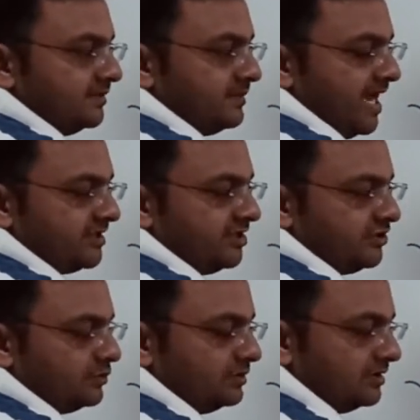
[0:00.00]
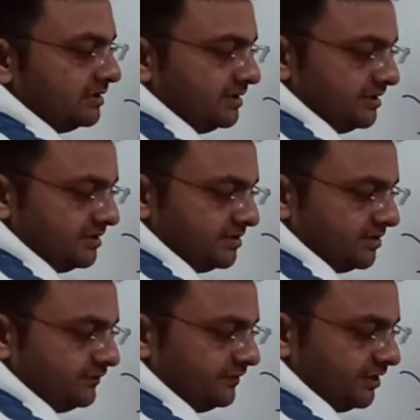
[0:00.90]
magnitude
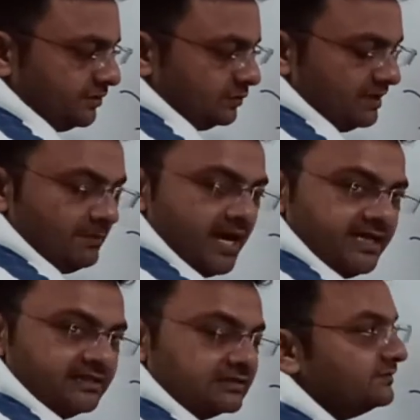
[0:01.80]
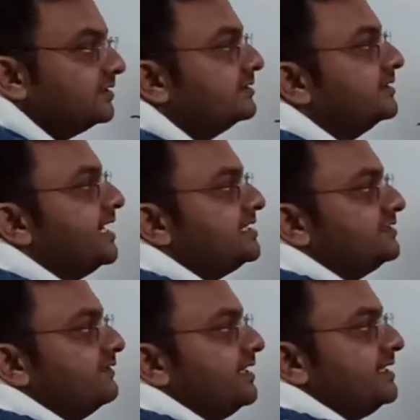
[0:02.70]
shifted to the minus 1.
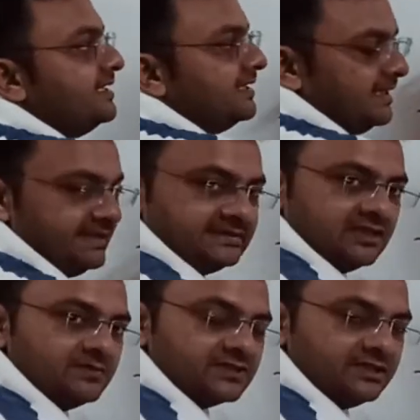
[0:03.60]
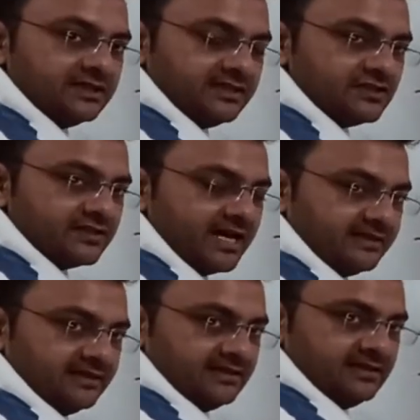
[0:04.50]
That's why it comes under this
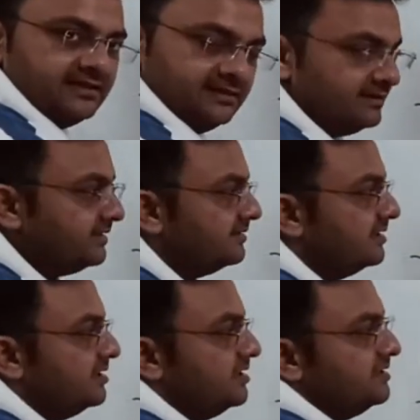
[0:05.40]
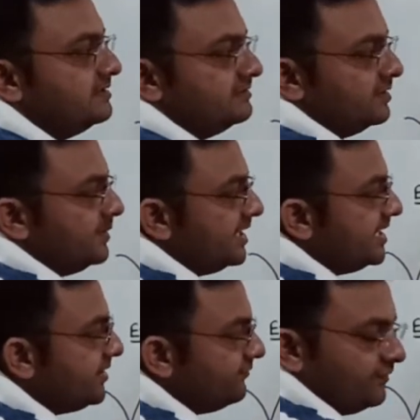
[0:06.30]
category, right?
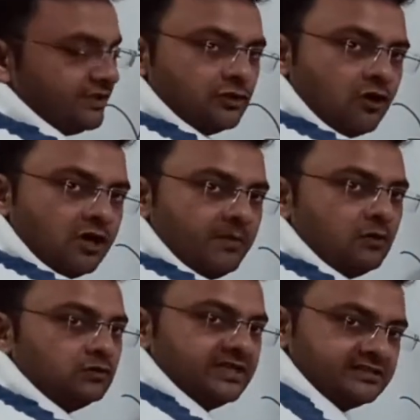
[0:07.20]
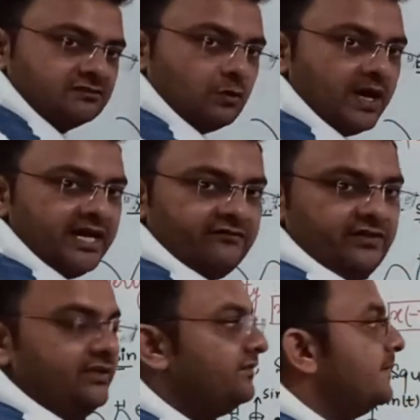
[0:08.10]
Similarly, if we talk about the square
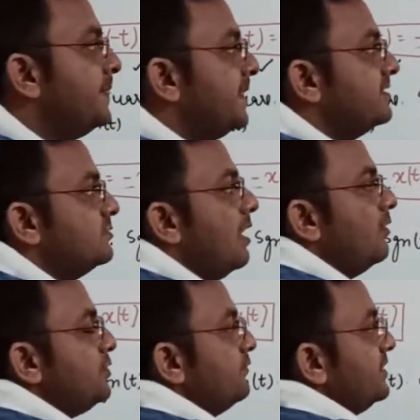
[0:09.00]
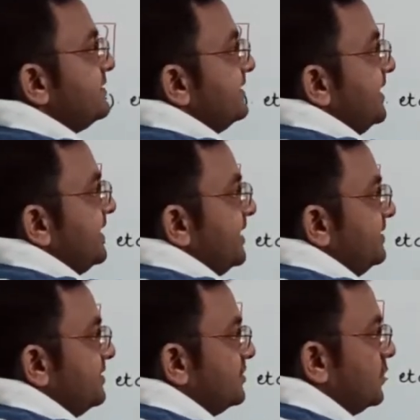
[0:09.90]
wave, so how you will say
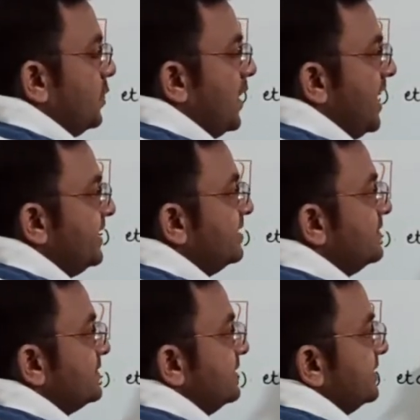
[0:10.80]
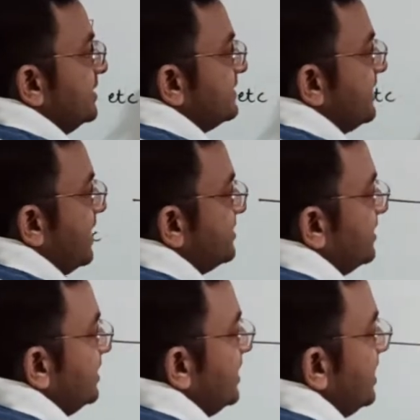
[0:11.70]
that square comes under this
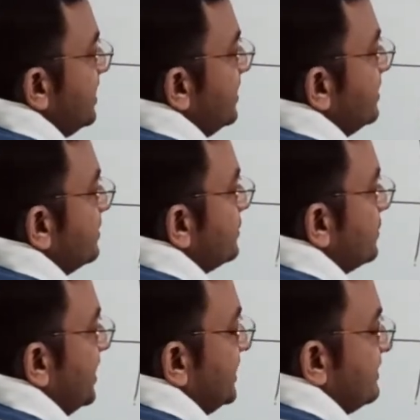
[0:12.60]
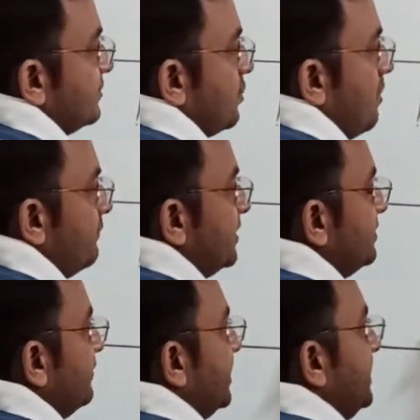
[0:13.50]
category? So let us draw with
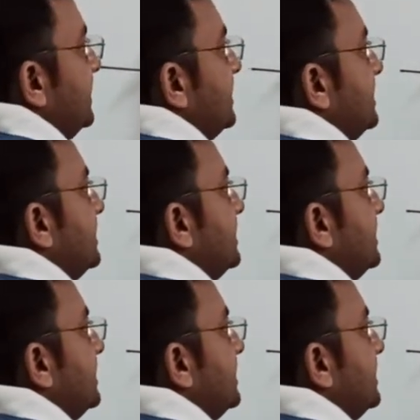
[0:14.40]
a very